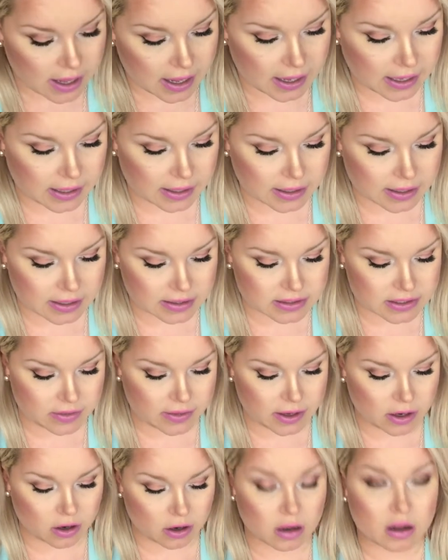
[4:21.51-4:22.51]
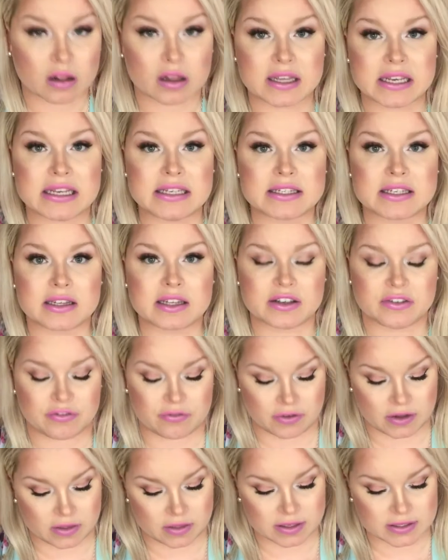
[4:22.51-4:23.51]
and they all easily
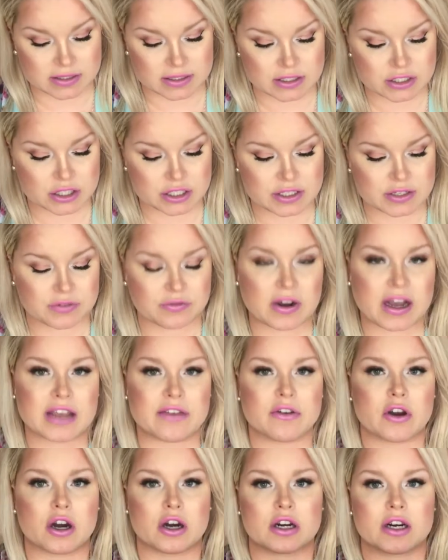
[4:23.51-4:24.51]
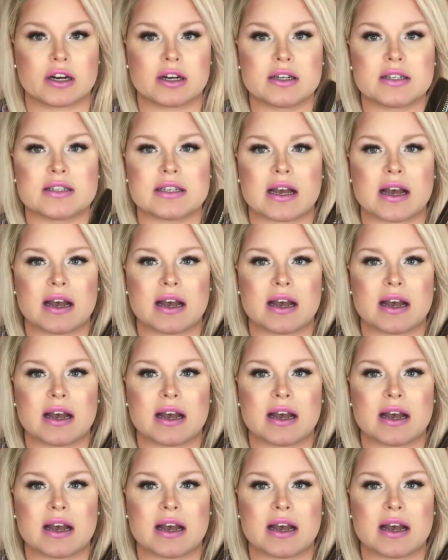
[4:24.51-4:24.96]
fit. This is just five cards.